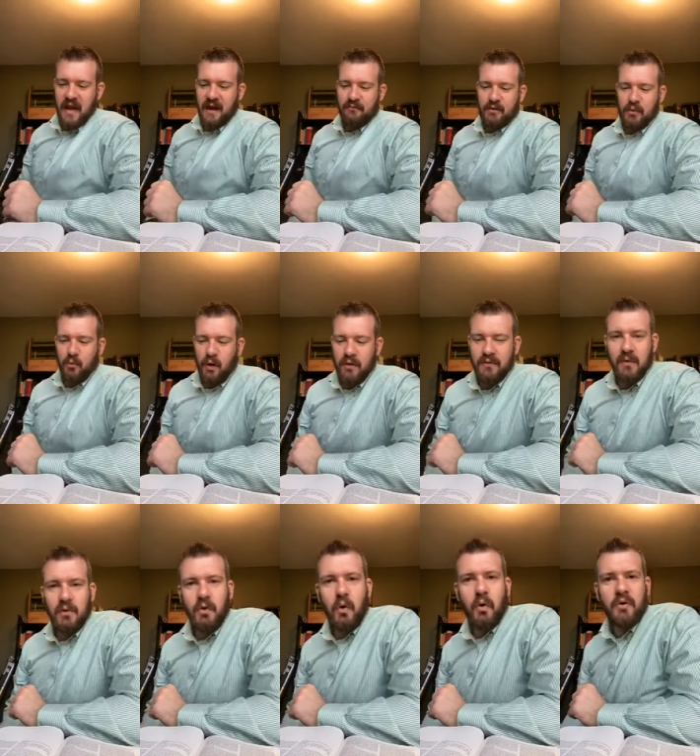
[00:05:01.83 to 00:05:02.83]
everyone. The
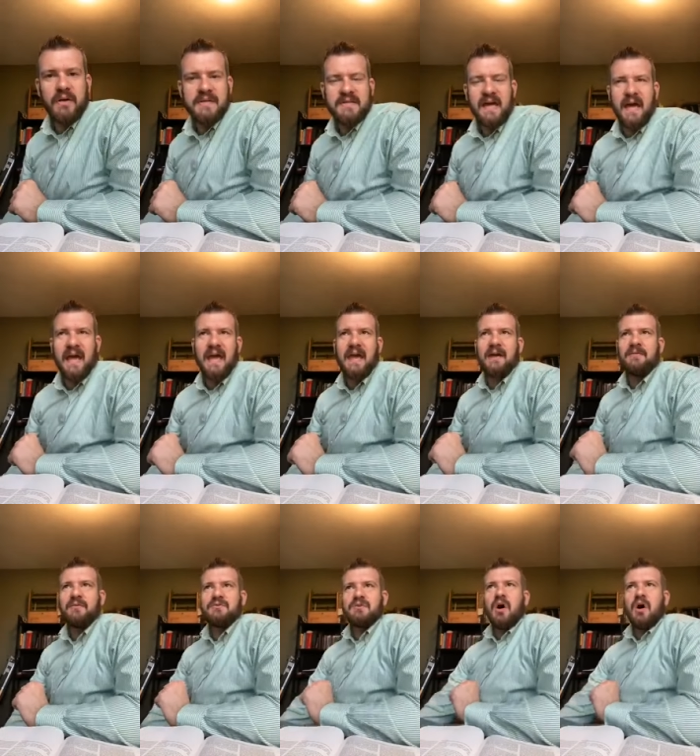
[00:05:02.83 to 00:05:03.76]
Lord is at hand. There's